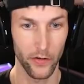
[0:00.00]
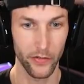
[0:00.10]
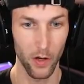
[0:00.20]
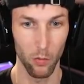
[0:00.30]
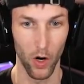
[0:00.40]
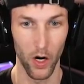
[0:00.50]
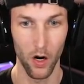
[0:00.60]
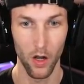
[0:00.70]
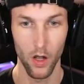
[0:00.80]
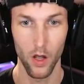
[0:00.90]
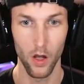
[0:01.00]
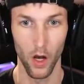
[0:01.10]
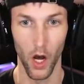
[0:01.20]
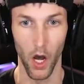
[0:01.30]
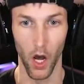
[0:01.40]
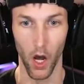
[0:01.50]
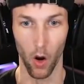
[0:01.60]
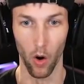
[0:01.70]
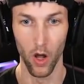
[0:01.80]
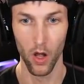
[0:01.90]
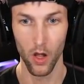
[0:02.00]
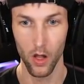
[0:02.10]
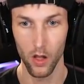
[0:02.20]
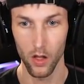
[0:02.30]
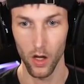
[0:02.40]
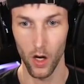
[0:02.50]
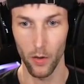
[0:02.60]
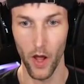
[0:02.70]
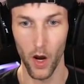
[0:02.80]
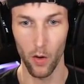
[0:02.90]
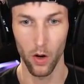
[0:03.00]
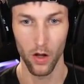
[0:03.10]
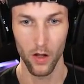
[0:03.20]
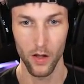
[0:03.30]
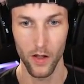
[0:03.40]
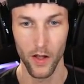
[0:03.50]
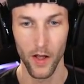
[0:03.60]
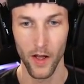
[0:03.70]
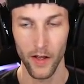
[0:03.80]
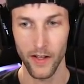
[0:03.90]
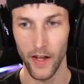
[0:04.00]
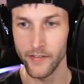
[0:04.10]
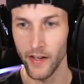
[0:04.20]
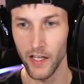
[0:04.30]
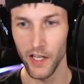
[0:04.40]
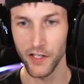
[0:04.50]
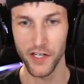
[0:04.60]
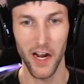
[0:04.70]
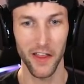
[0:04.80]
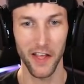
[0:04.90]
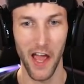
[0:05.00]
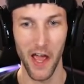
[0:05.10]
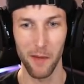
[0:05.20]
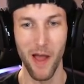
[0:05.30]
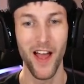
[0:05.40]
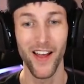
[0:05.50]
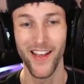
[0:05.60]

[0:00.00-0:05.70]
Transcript: here somewhere. Uh-oh. Oh, no. Guys, I glitched out of the game.